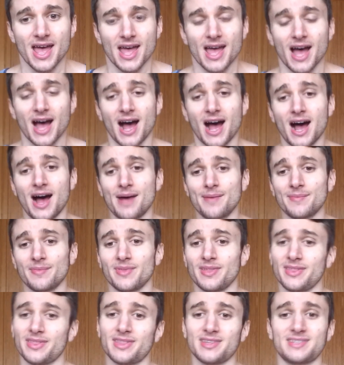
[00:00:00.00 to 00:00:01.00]

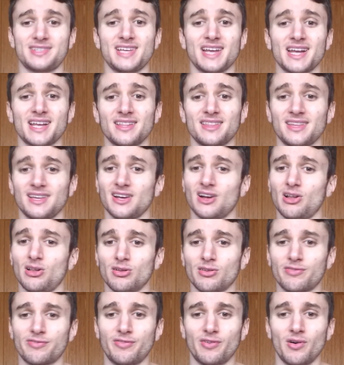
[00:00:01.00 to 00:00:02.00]
The second thing I look
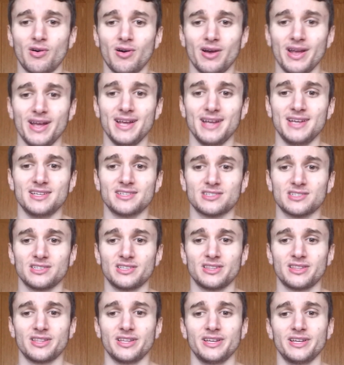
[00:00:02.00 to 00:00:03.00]
for is
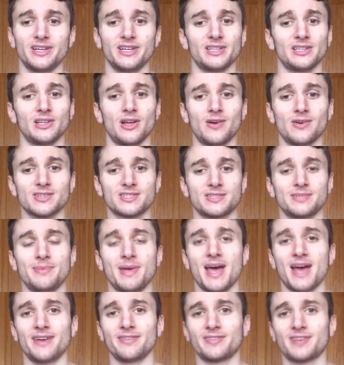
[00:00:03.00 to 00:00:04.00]
the lowest amount
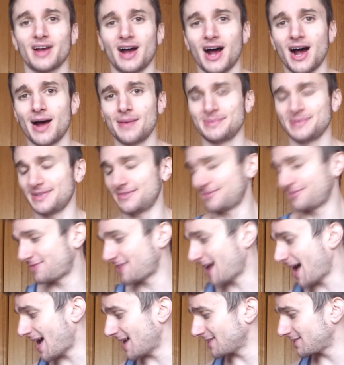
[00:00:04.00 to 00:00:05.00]
of carbs and
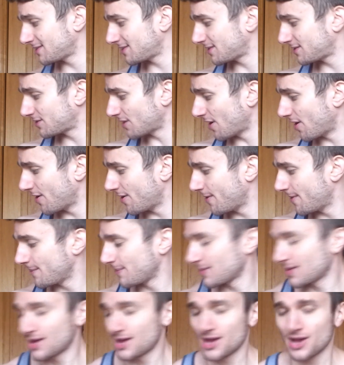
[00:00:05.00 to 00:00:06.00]
fats. So
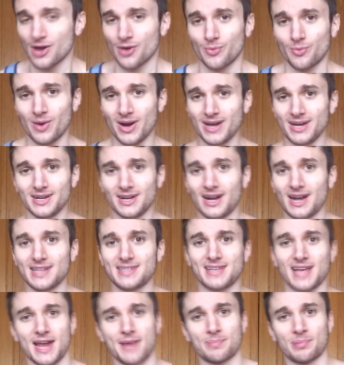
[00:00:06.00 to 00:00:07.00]
when I
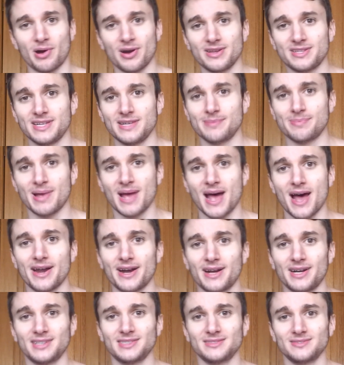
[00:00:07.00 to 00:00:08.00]
take protein
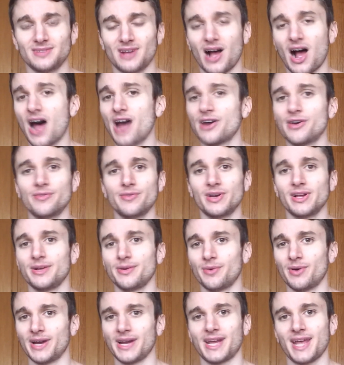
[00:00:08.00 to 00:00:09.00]
powder, I don't really want
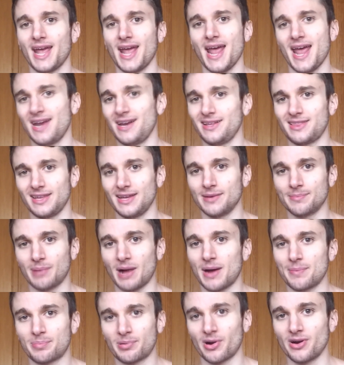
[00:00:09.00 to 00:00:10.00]
to get anything but
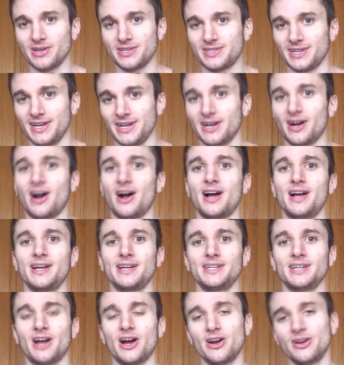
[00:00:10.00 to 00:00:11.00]
protein. I
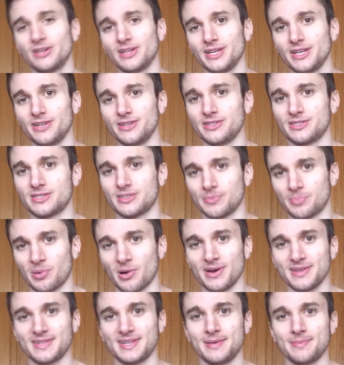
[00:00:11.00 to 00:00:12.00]
only use the
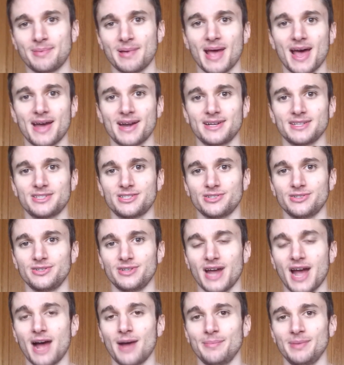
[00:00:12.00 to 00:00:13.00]
protein powder to
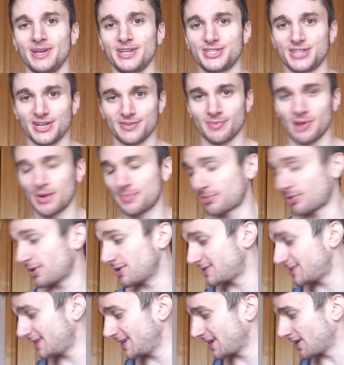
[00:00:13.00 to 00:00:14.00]
help me achieve my
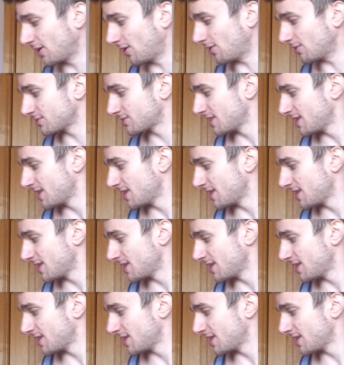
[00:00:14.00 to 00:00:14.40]
protein goals.